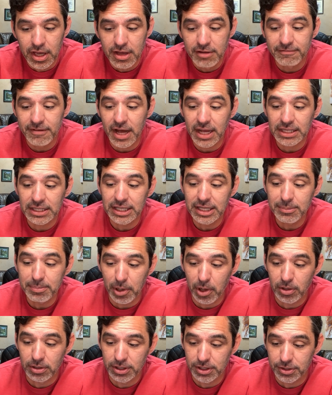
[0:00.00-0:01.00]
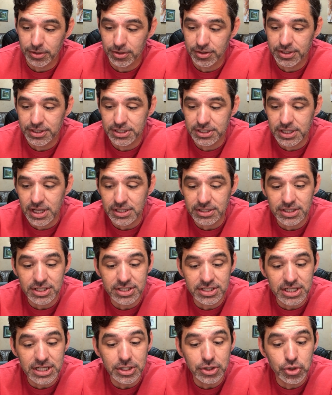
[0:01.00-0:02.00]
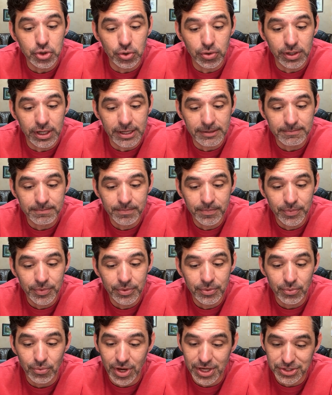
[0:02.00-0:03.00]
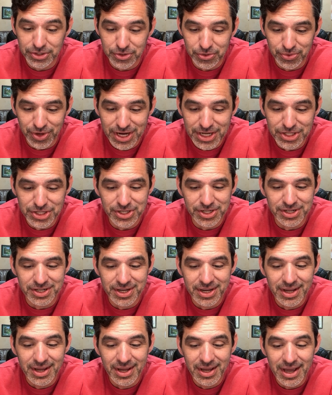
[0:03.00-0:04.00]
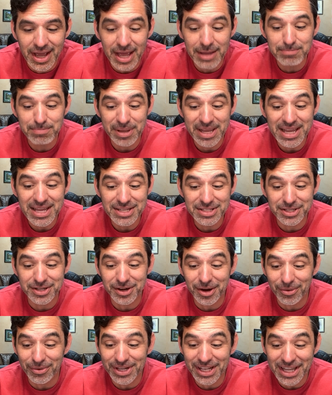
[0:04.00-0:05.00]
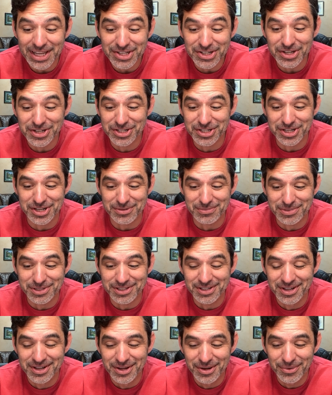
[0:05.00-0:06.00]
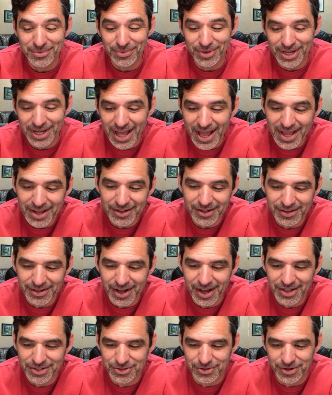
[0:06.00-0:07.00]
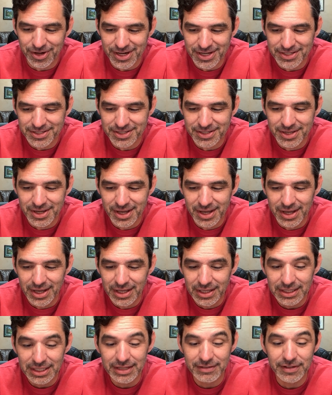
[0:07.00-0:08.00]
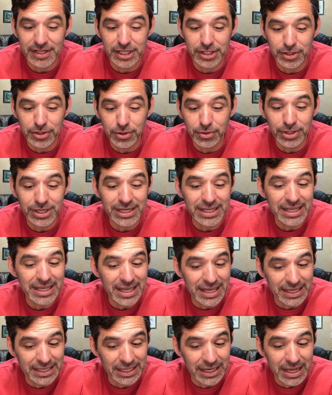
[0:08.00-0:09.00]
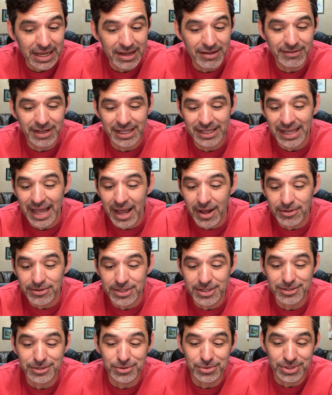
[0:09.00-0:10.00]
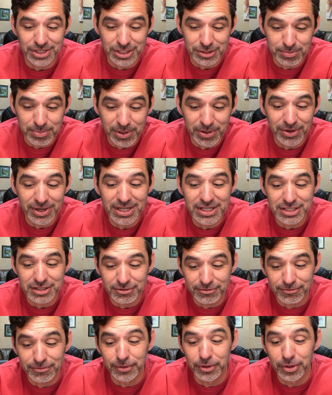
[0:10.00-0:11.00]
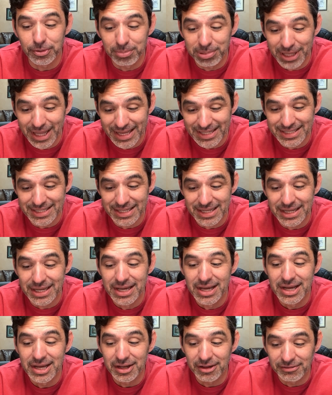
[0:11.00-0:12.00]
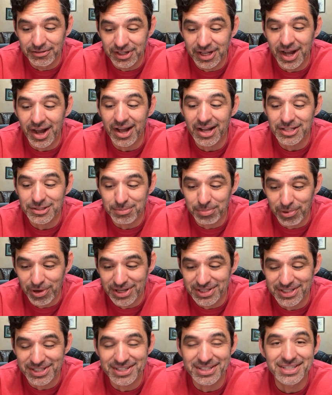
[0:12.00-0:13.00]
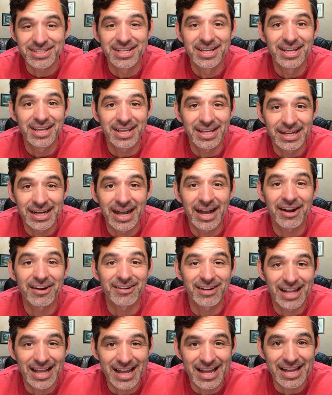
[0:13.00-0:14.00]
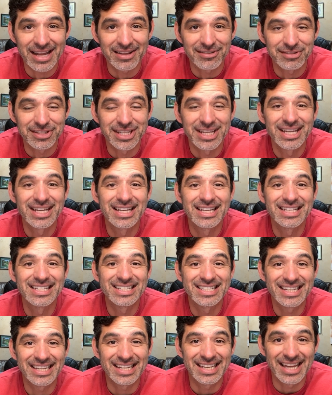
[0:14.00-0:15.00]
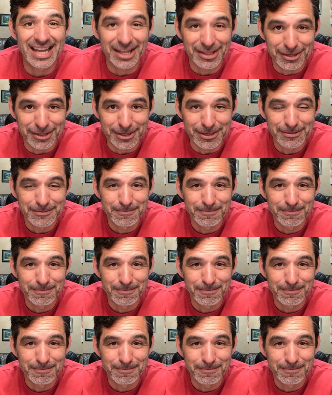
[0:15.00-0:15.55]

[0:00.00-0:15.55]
Finally, Paul encourages us to seek joy, restoration, and peace in our relationships, relying on God's grace. Living in unity and love allows us to experience the full blessing of God's presence in our lives together.